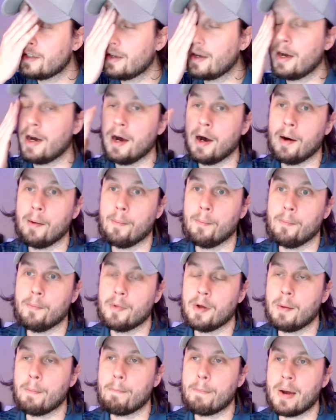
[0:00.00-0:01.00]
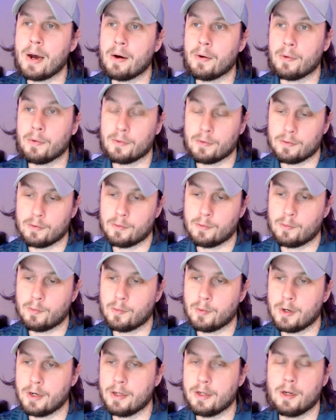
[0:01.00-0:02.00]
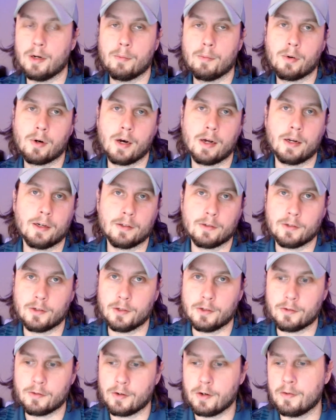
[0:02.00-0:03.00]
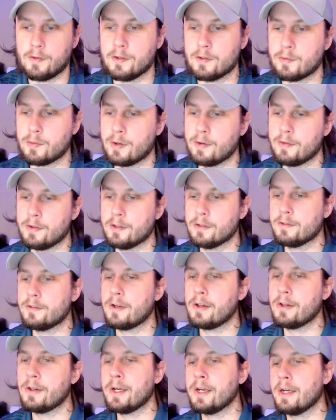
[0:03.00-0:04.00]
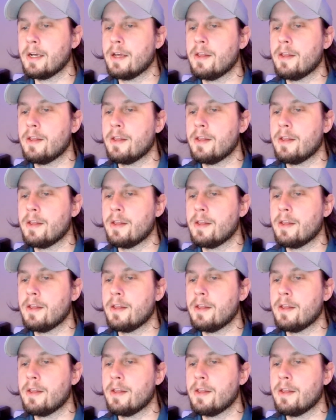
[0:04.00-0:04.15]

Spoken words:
about what your product or service, whatever you're selling.